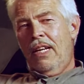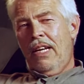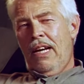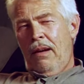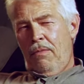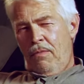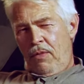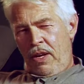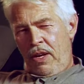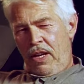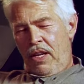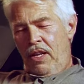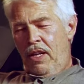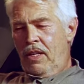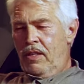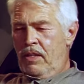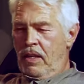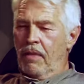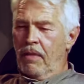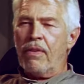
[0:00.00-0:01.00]
I'm reading
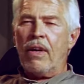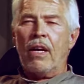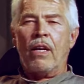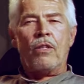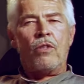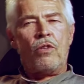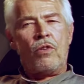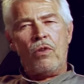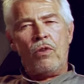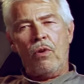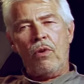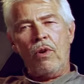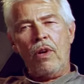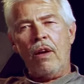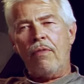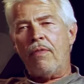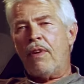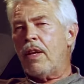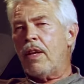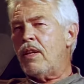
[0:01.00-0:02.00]
this, and I've got a story.
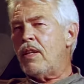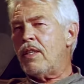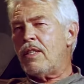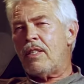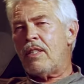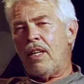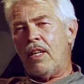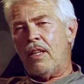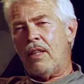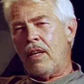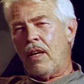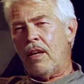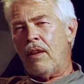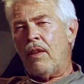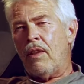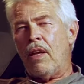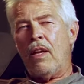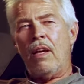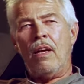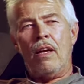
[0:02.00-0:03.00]
I've got this thing that I,
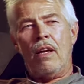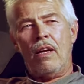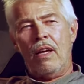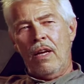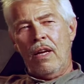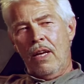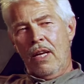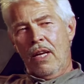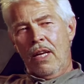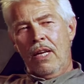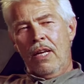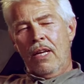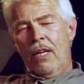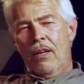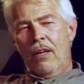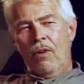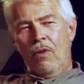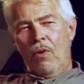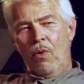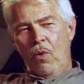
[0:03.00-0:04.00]

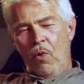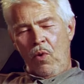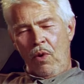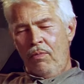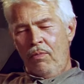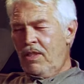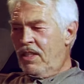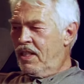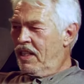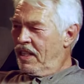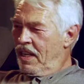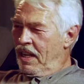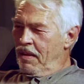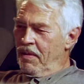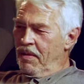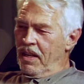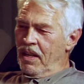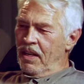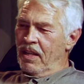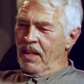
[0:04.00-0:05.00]
what was the name
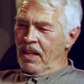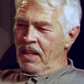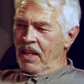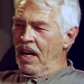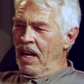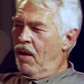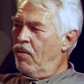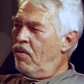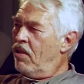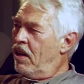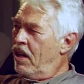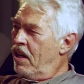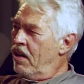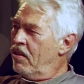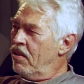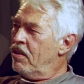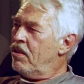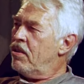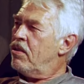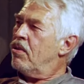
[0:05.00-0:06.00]
of that thing? The
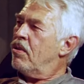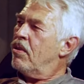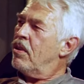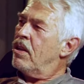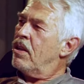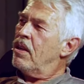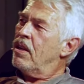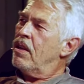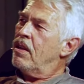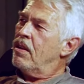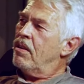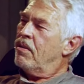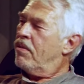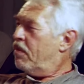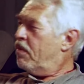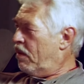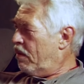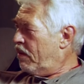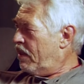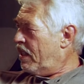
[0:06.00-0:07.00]
Outlanders or the,
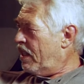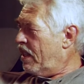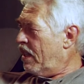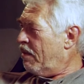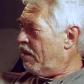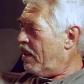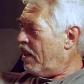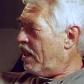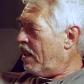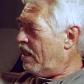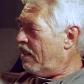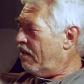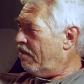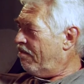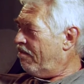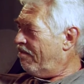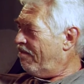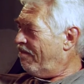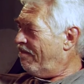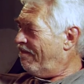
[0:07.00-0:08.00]
what was the name of that?
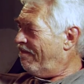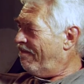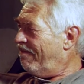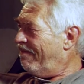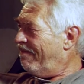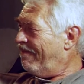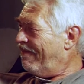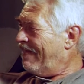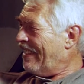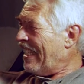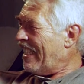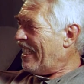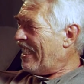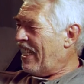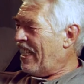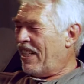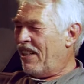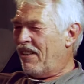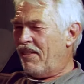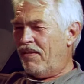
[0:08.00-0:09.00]
That
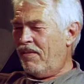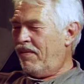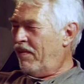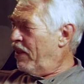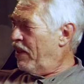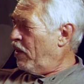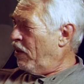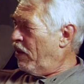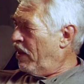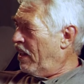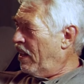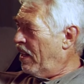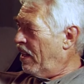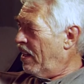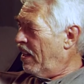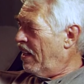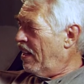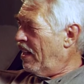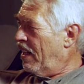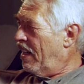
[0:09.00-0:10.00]
thing, the what?
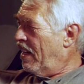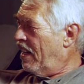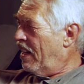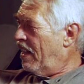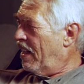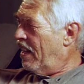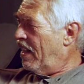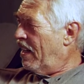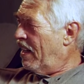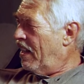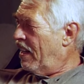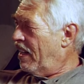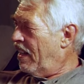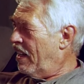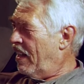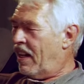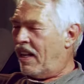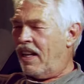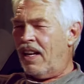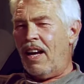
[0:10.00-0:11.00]

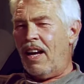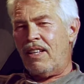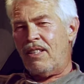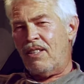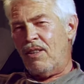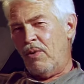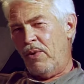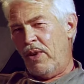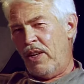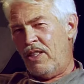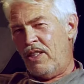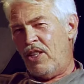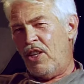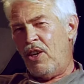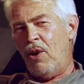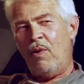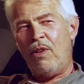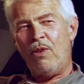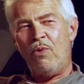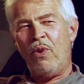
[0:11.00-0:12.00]
The Castaways. He
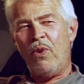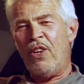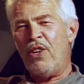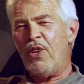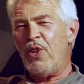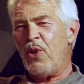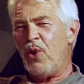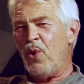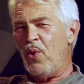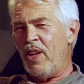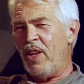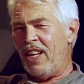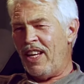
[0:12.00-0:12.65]
always wanted to do The